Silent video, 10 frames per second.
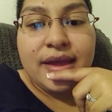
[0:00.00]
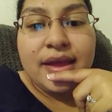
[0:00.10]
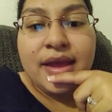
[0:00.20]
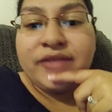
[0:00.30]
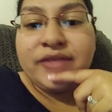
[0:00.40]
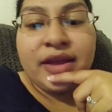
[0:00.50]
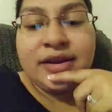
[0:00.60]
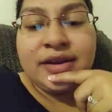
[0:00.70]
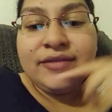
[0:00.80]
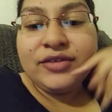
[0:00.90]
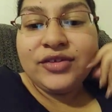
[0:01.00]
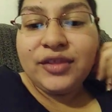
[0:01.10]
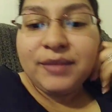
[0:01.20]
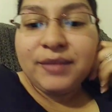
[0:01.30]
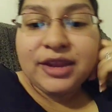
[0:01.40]
I didn't even know they
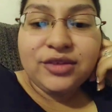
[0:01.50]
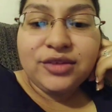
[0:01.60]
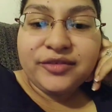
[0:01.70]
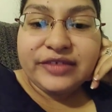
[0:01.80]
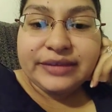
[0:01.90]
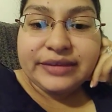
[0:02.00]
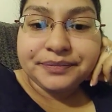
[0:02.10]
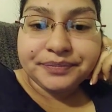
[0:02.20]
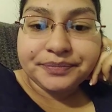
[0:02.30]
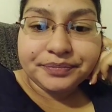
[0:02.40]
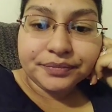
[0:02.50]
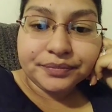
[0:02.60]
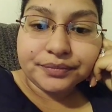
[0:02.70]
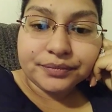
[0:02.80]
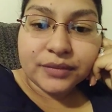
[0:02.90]
made a new movie.
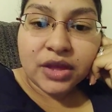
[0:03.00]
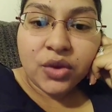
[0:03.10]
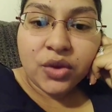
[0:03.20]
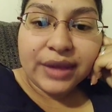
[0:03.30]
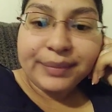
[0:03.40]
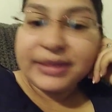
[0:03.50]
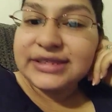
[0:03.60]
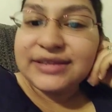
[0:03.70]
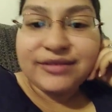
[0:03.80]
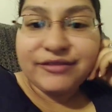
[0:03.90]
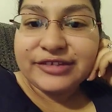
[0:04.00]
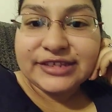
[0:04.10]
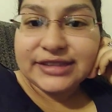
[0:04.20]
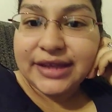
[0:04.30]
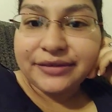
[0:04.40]
A Quiet Place. I've never
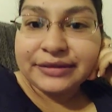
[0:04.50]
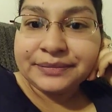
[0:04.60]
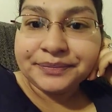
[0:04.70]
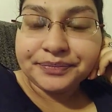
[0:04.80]
seen that one.